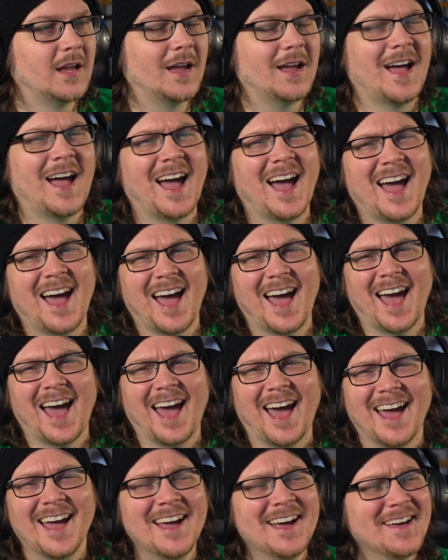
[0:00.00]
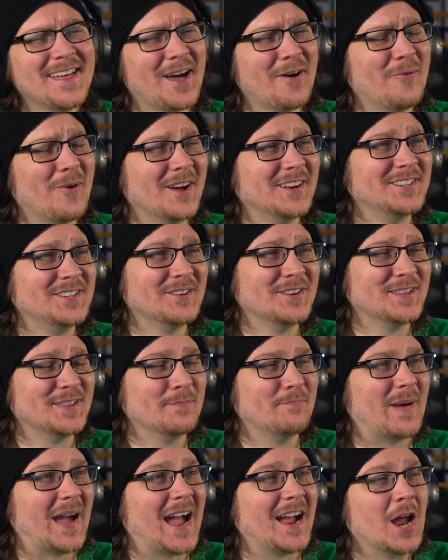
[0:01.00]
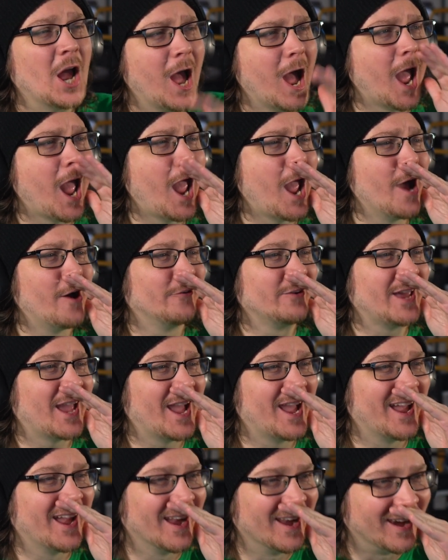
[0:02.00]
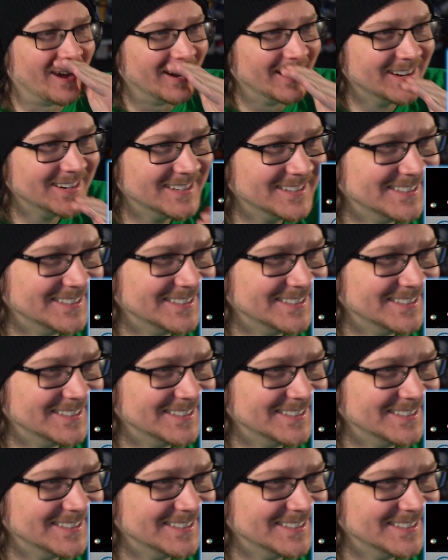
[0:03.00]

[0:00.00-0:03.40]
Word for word: That one dude in the back, hell yeah!